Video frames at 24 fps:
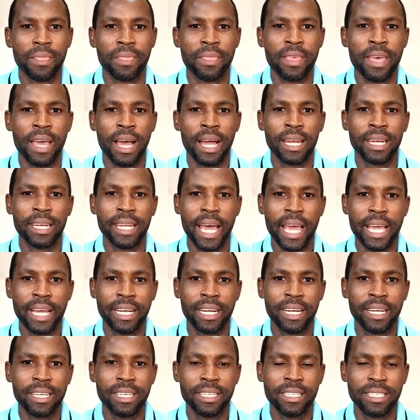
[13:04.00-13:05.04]
they are
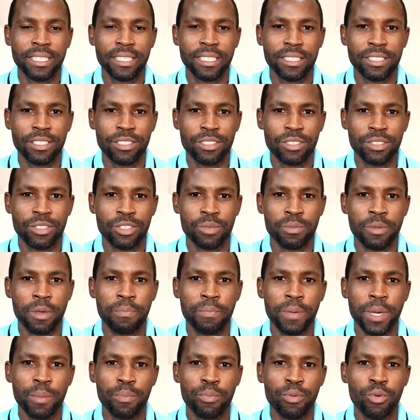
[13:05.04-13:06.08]
likely to be
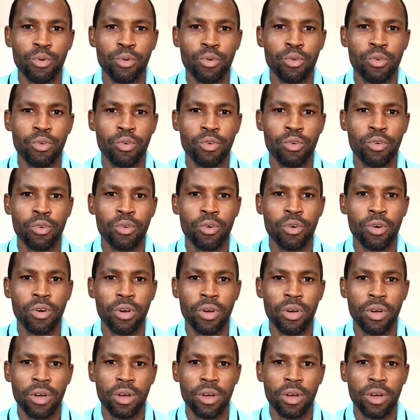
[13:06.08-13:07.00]
people who